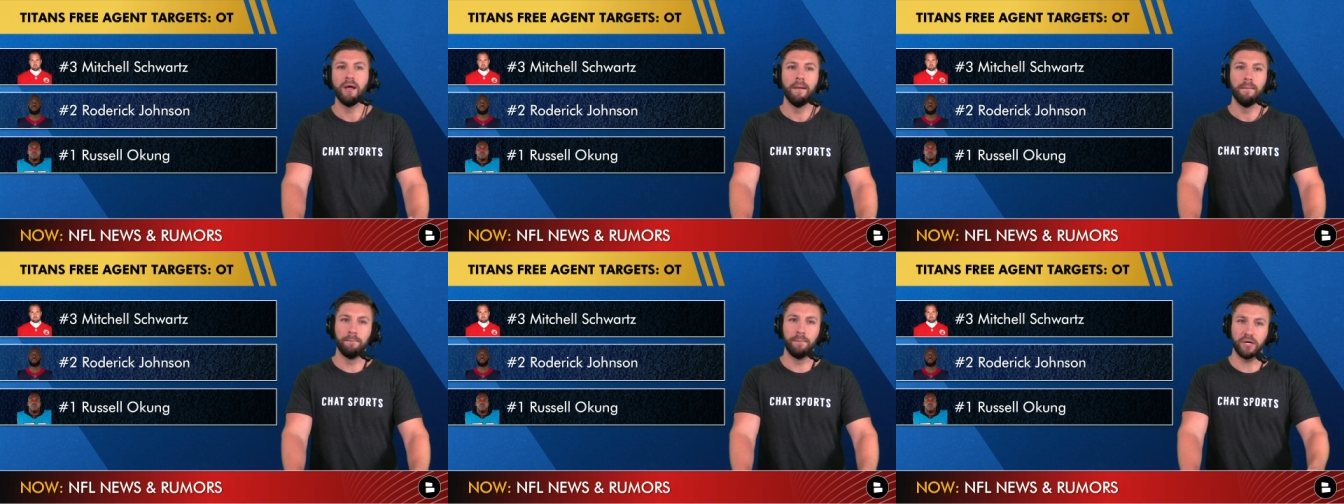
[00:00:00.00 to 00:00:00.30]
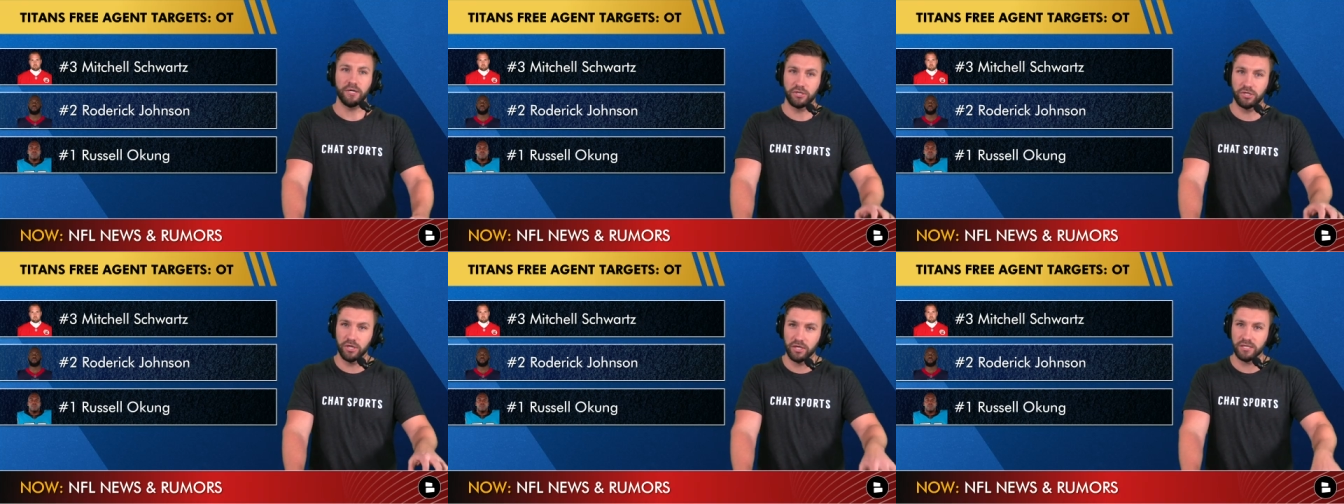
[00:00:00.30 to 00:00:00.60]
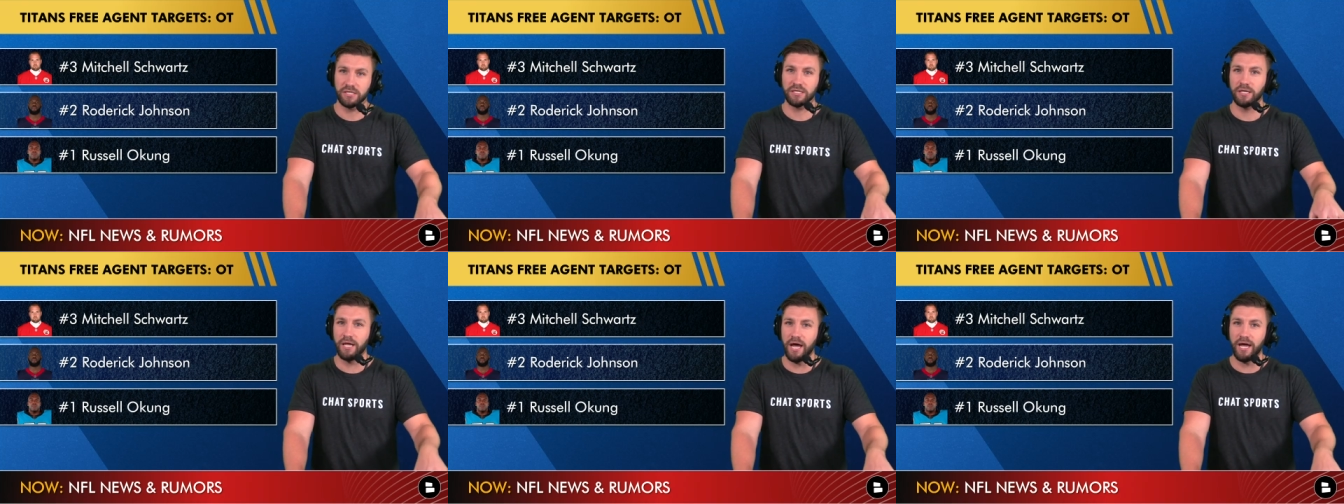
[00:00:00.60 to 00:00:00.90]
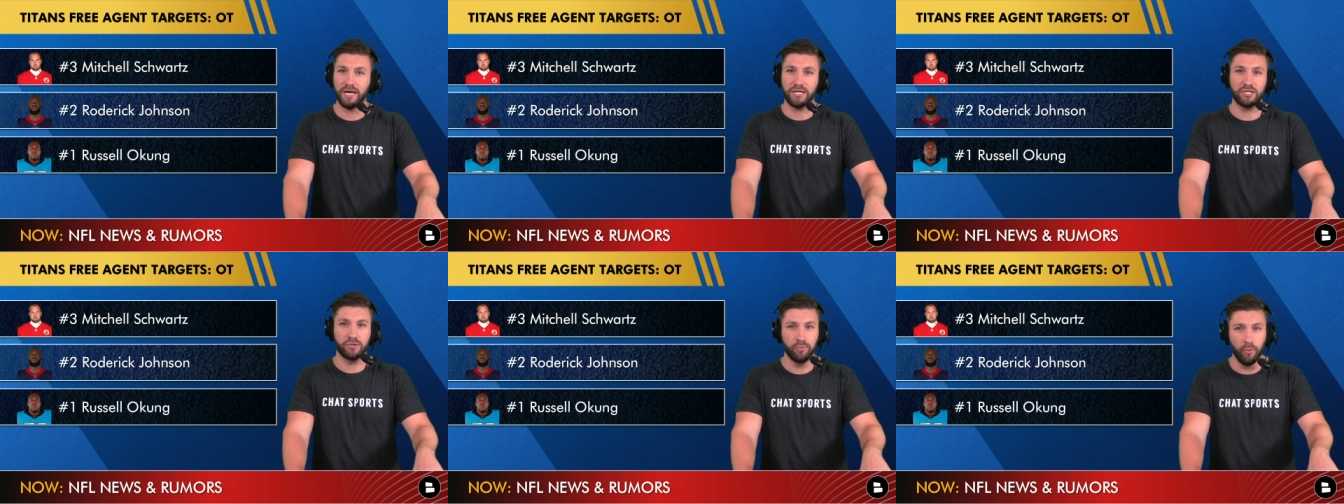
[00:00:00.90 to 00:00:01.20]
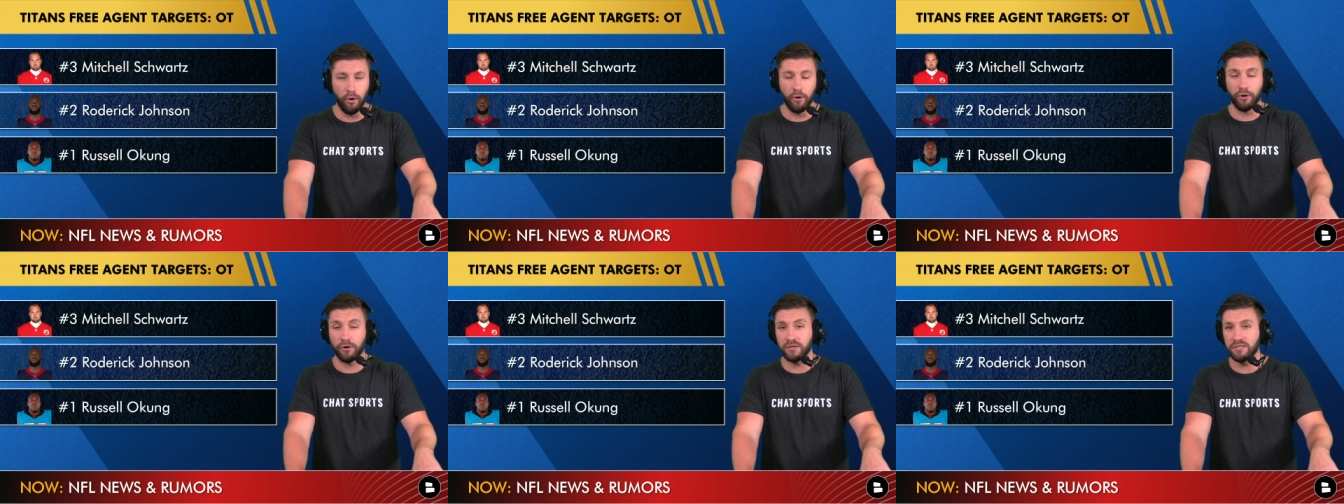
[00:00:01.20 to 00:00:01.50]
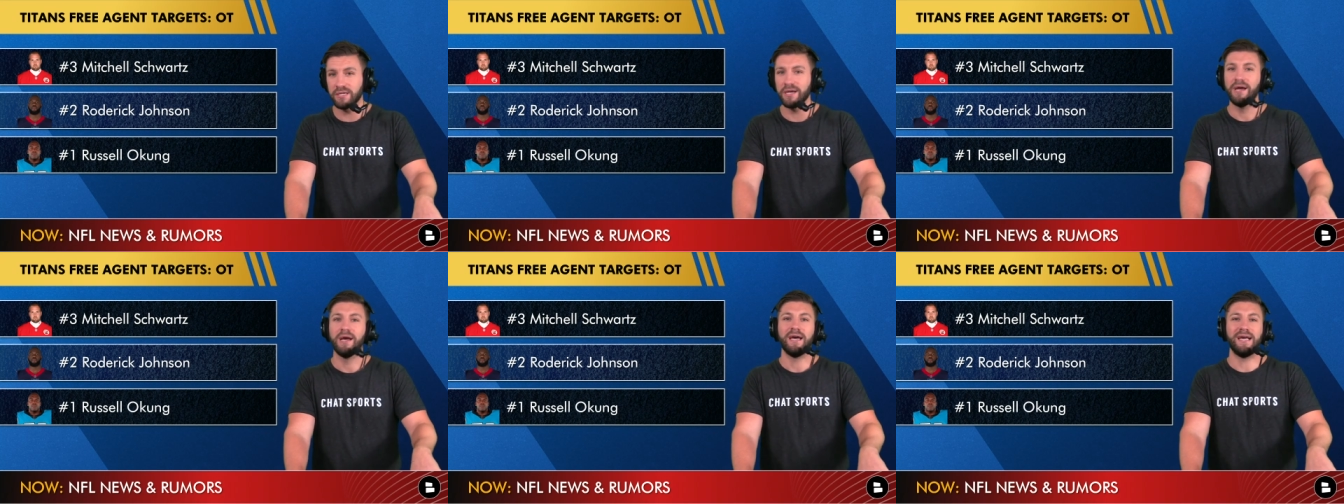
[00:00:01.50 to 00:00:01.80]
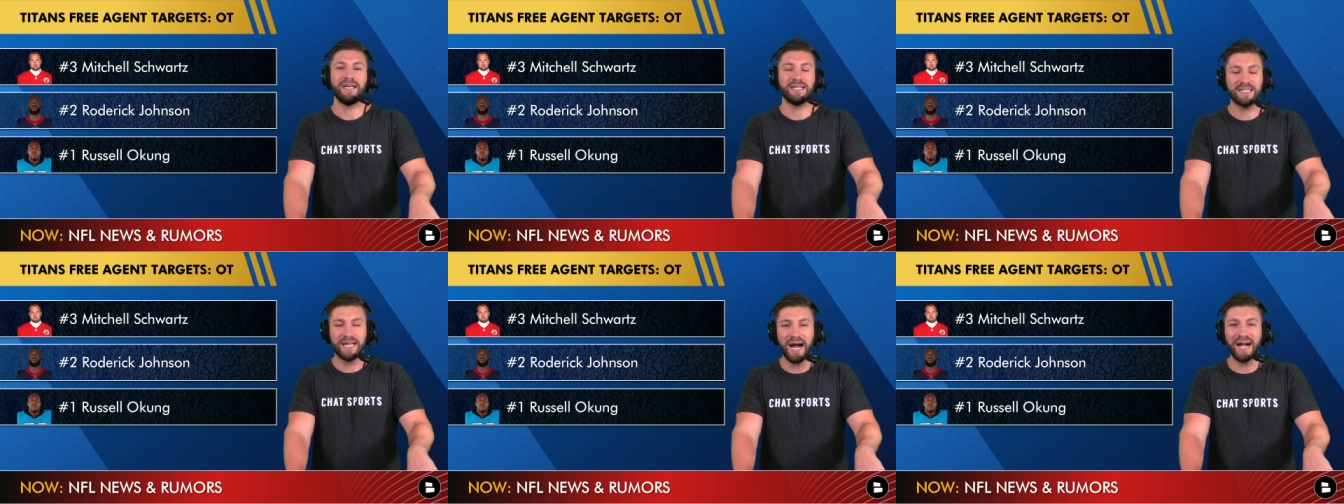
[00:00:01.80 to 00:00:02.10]
But just like Schwartz,
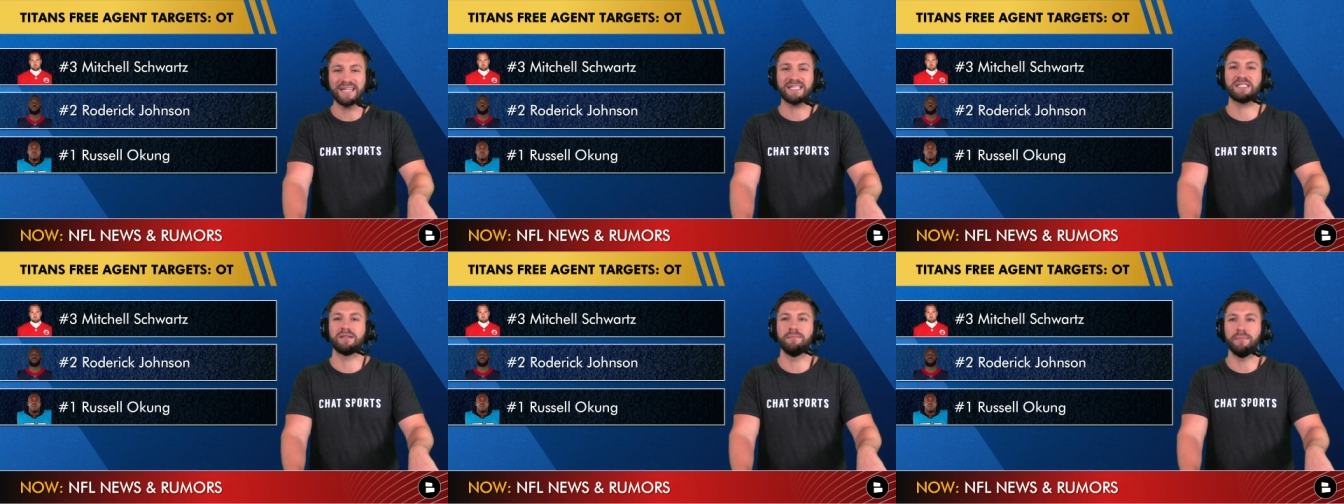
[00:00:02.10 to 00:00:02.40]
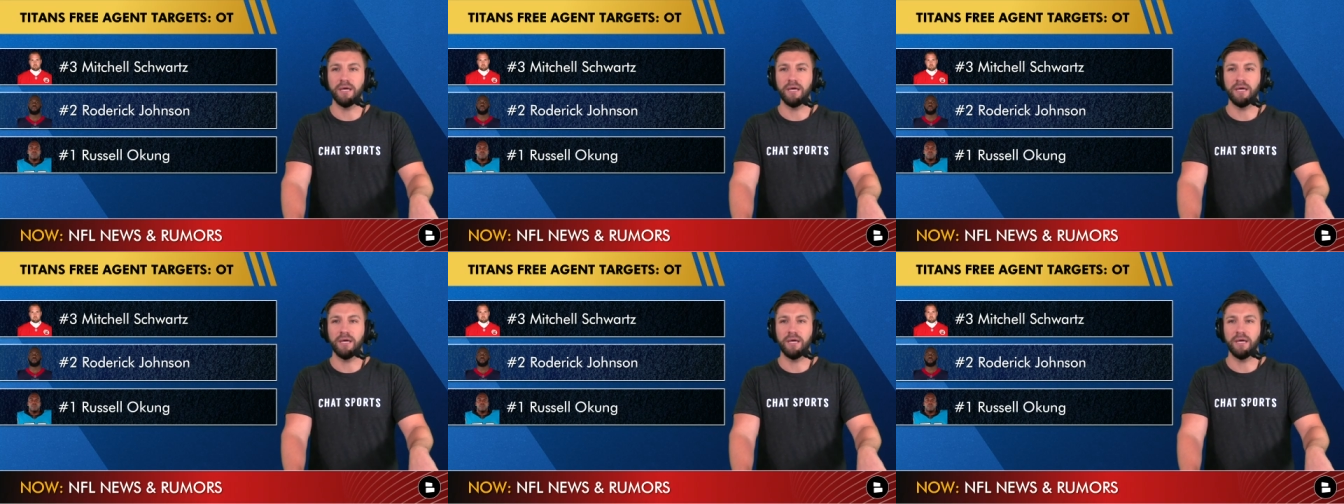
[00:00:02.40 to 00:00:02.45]
he's got some